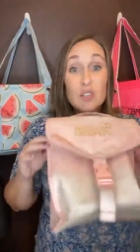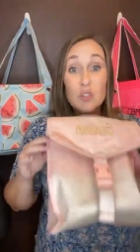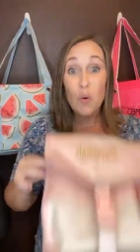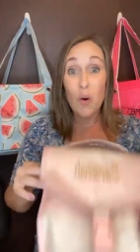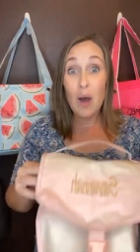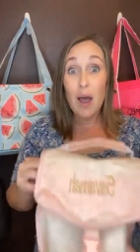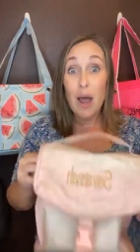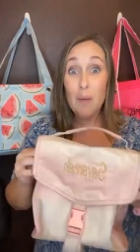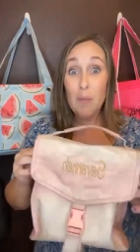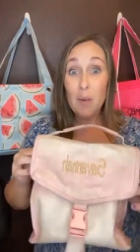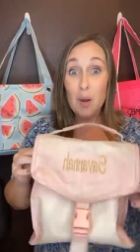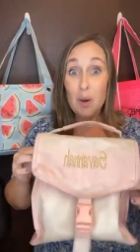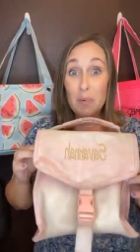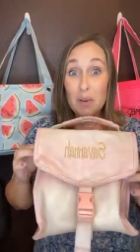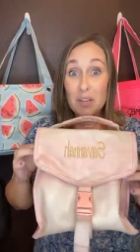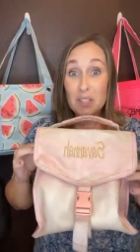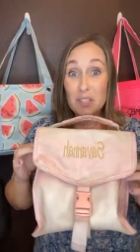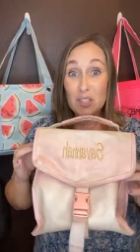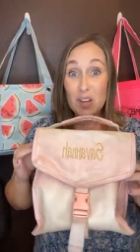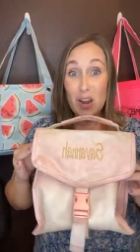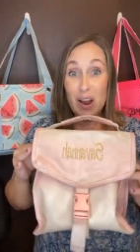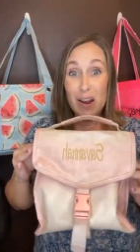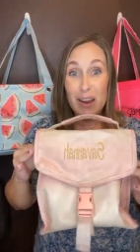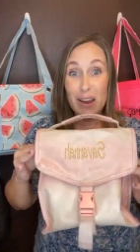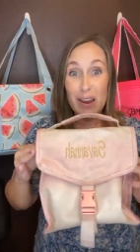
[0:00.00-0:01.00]
So I'm going to
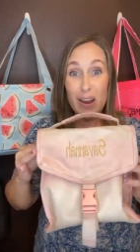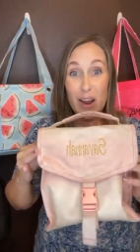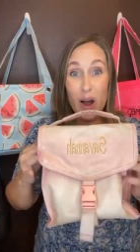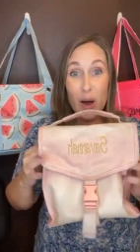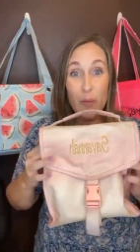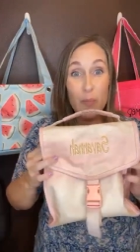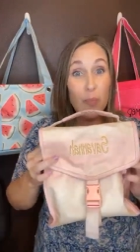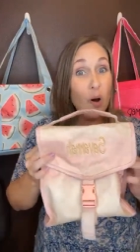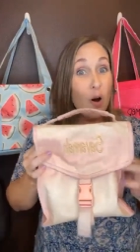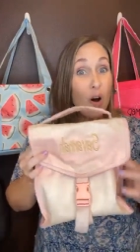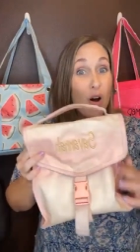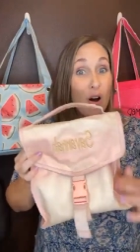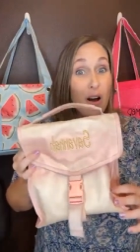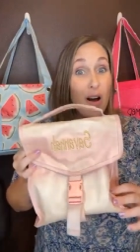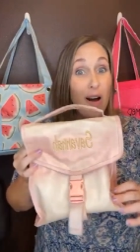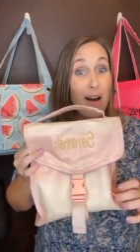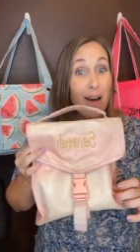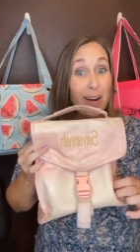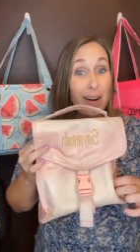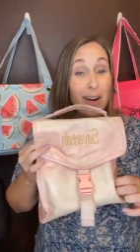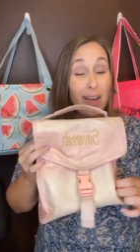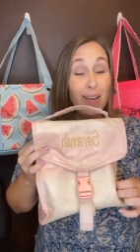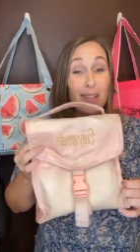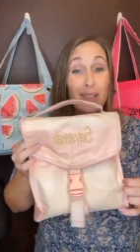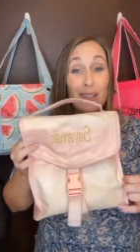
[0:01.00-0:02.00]
be stocking up
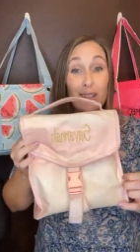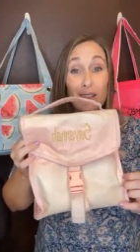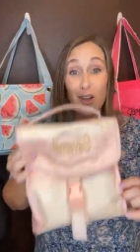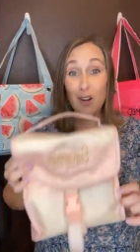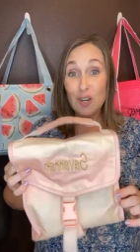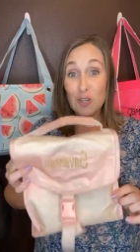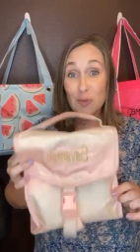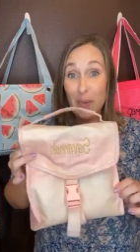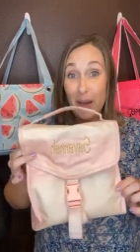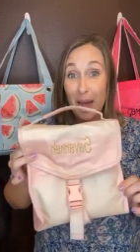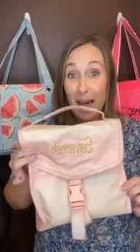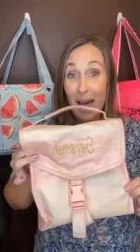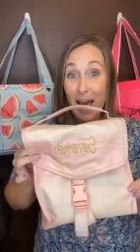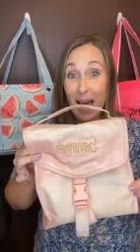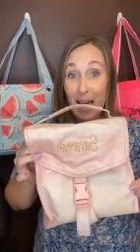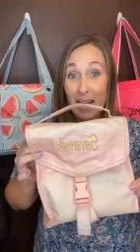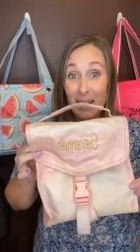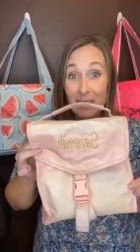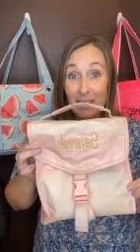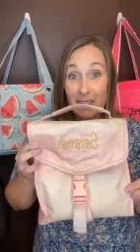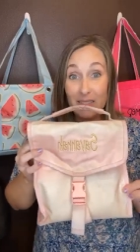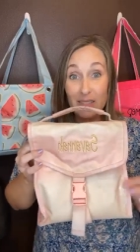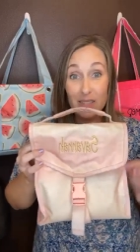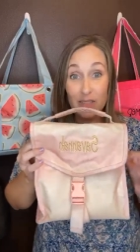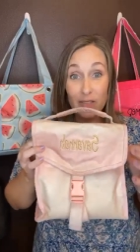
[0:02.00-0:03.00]
on lunch
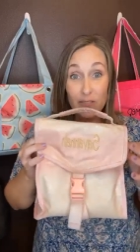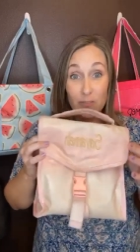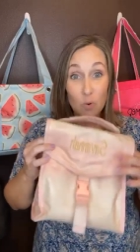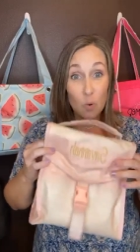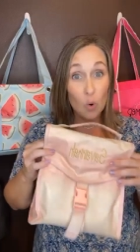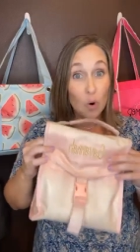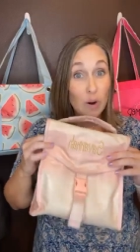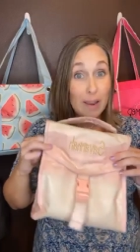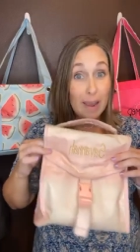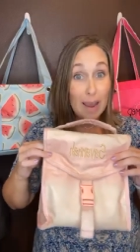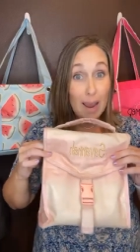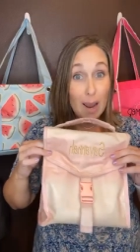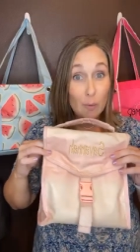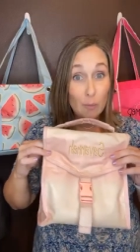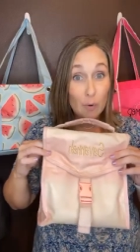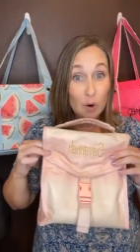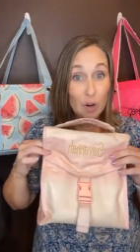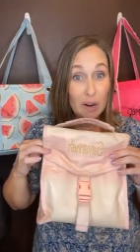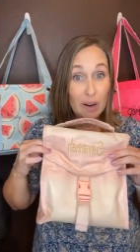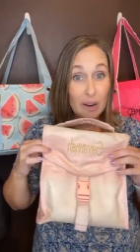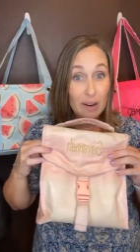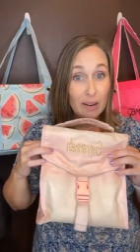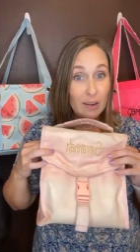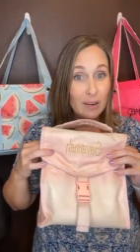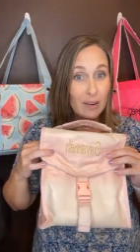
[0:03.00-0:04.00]
bags for
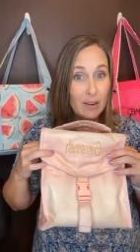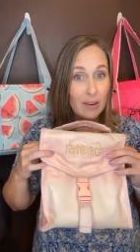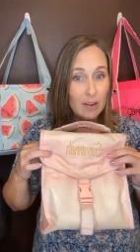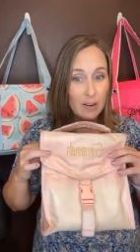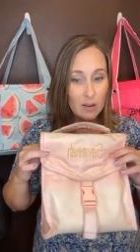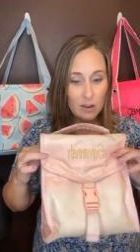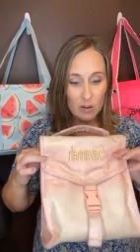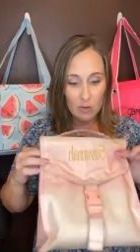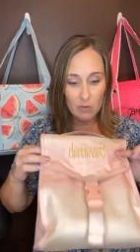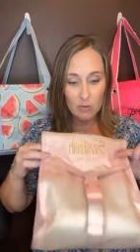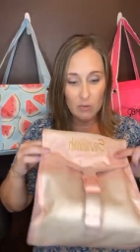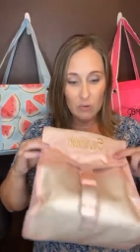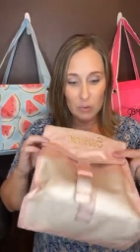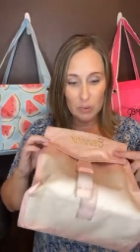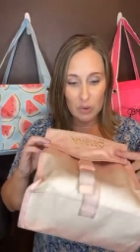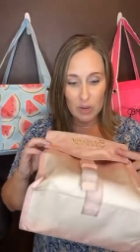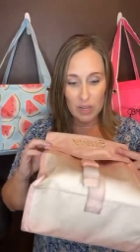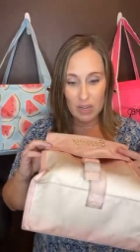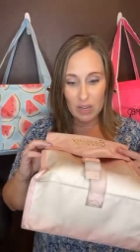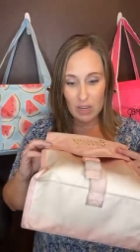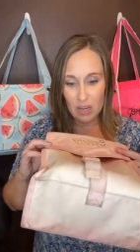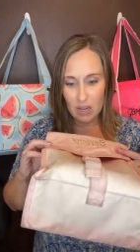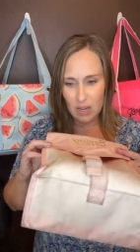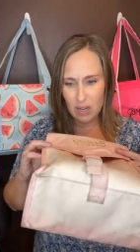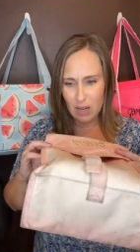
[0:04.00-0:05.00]
Cameron
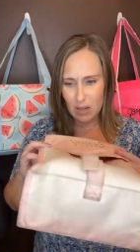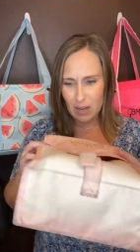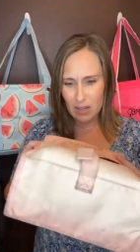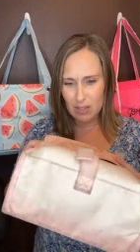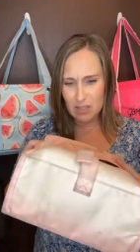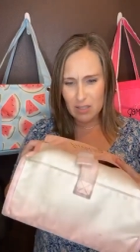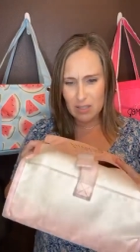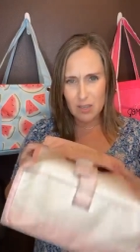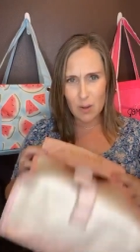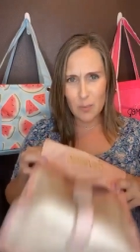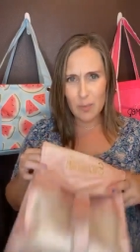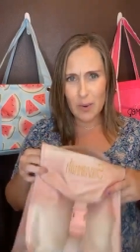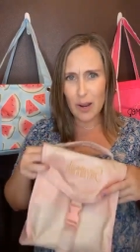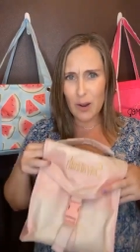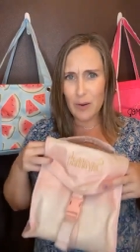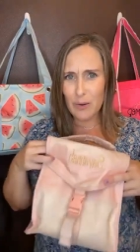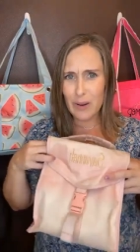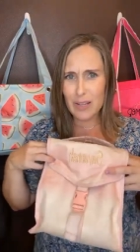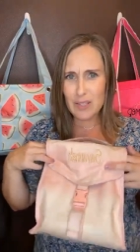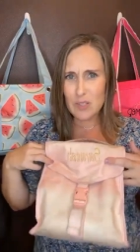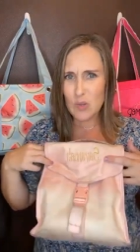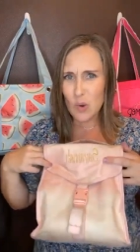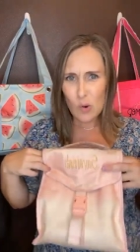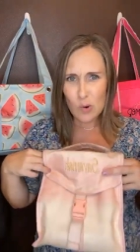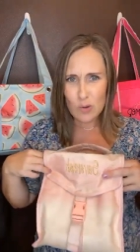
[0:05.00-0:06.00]
when he
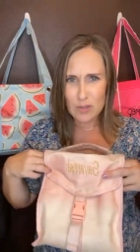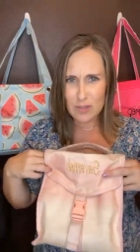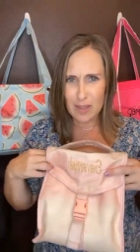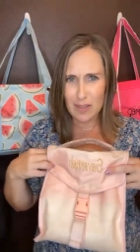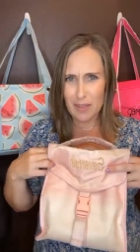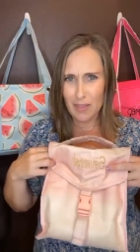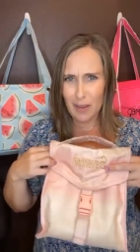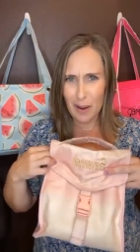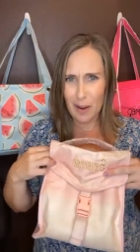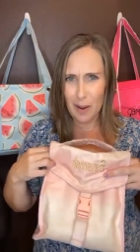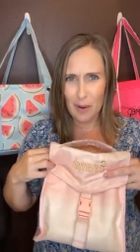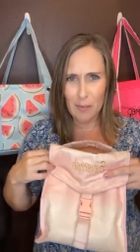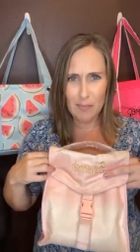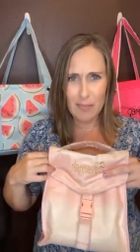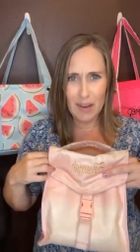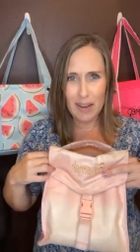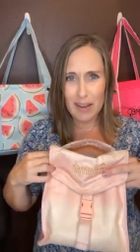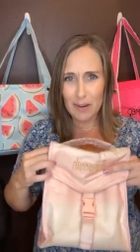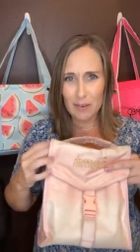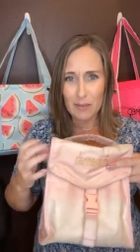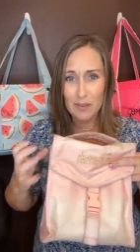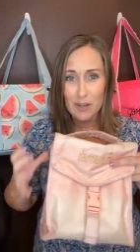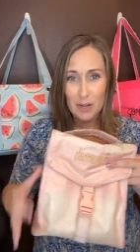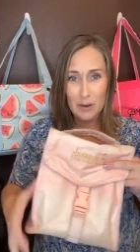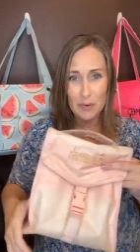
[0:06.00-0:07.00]
somehow gets holes in them.
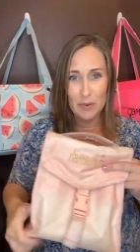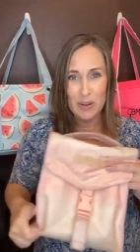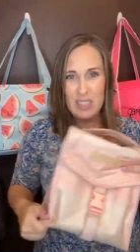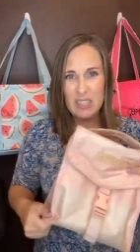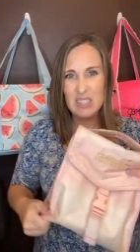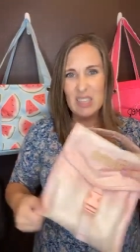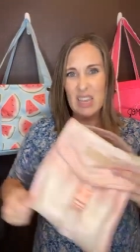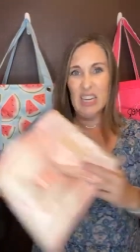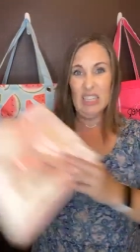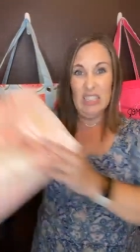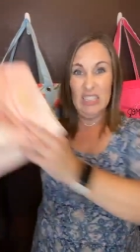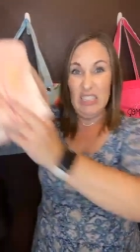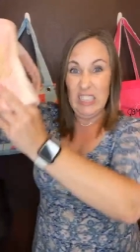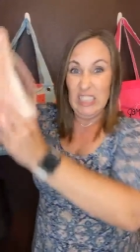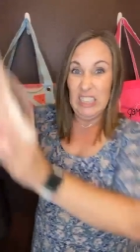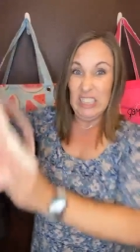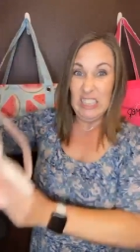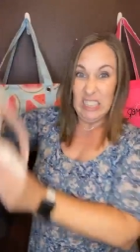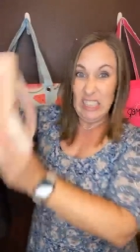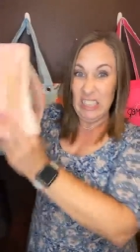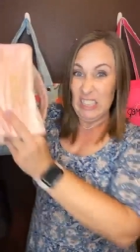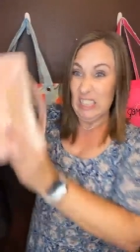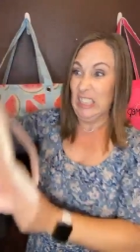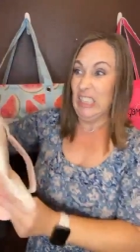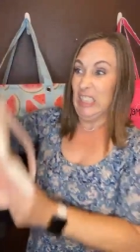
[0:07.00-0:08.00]
I don't know. He's like
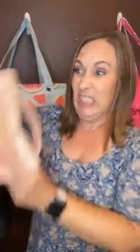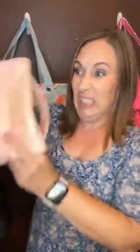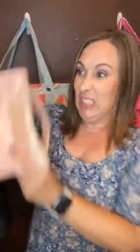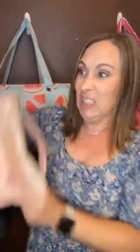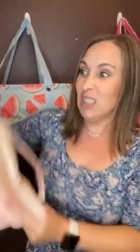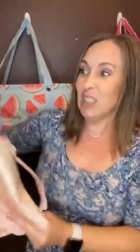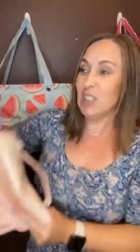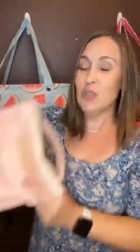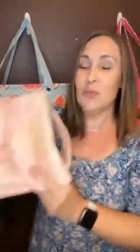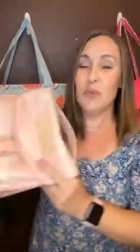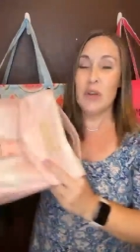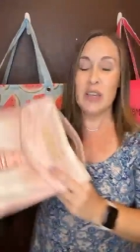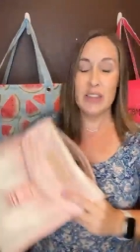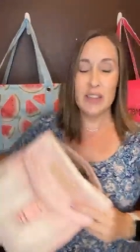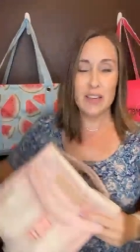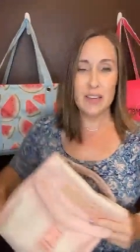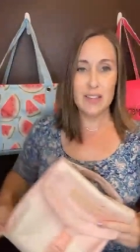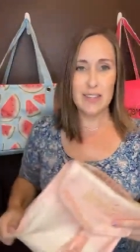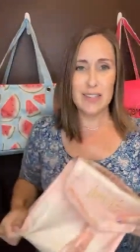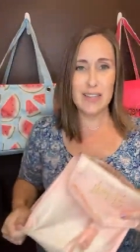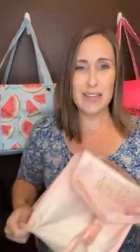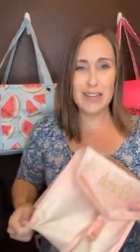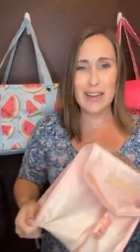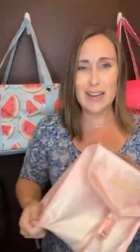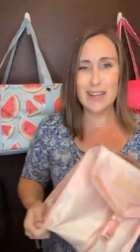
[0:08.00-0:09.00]
doing
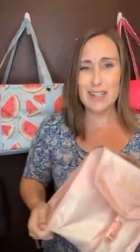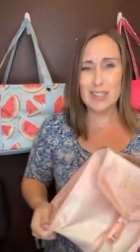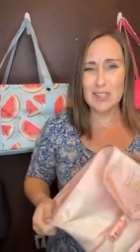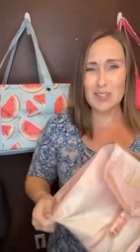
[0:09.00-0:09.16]
this